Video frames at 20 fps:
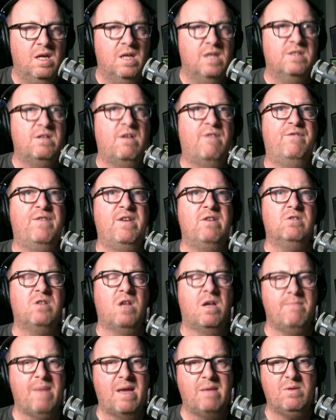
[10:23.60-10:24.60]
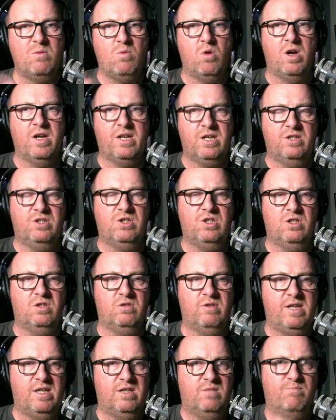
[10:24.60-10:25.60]
So it feels like maybe what I could do
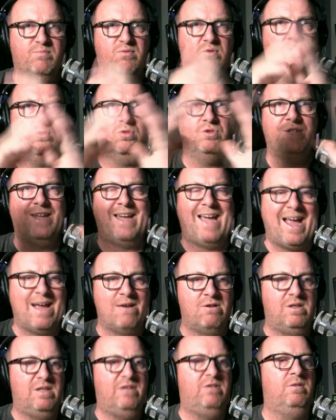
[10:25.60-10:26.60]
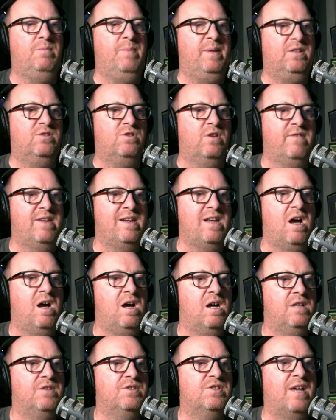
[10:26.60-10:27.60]
is broaden it out a little bit, sort of
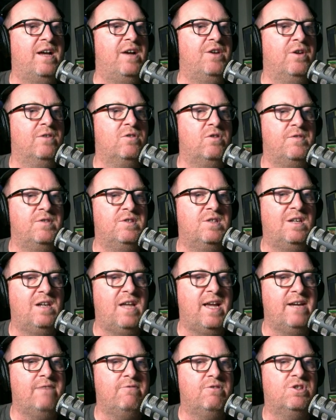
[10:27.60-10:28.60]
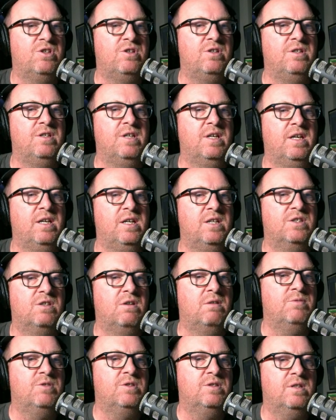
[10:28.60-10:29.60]
enhance that. And I've got the delay return here, so
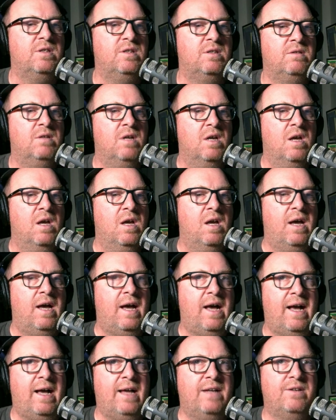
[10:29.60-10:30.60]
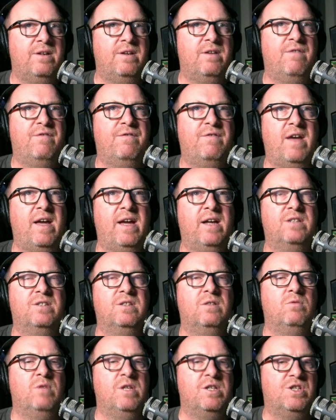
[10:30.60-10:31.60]
I'm just going to add an effect,
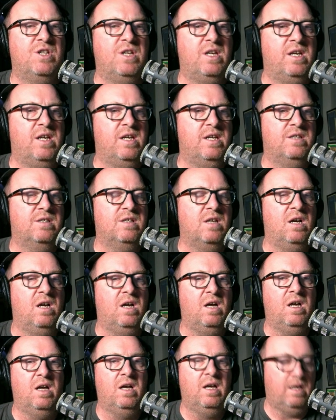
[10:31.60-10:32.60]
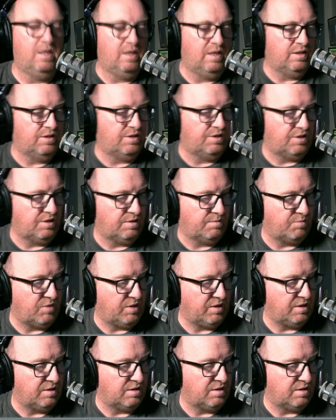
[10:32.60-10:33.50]
which is, uh, let's just bring this